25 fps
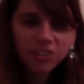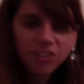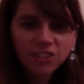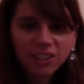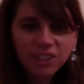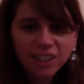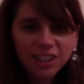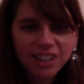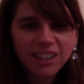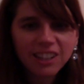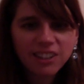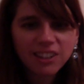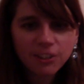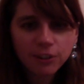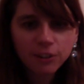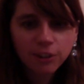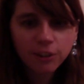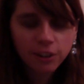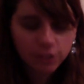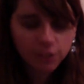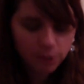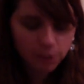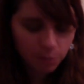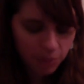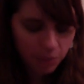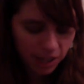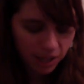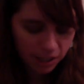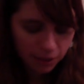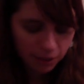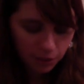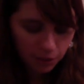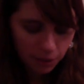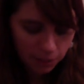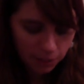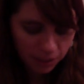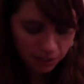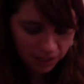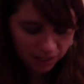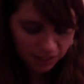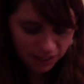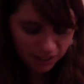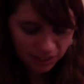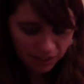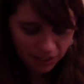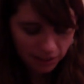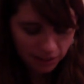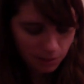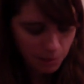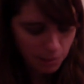like an instruction manual. I'm guessing
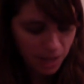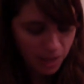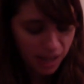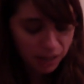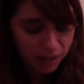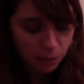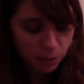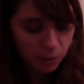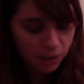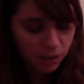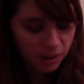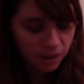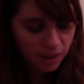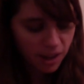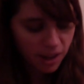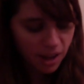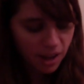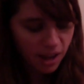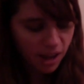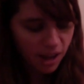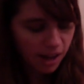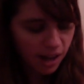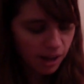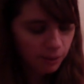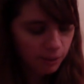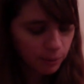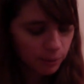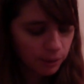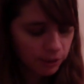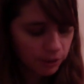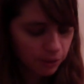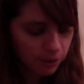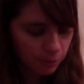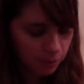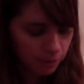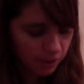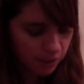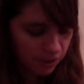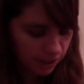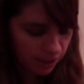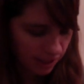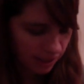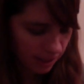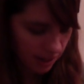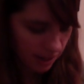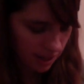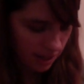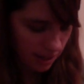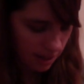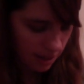it's the manual, which is missing.
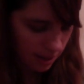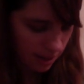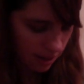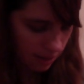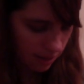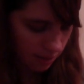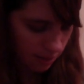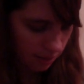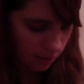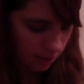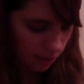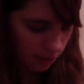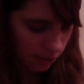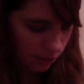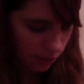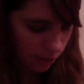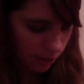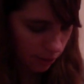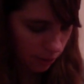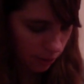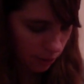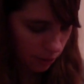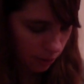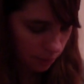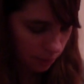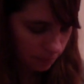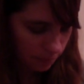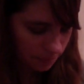So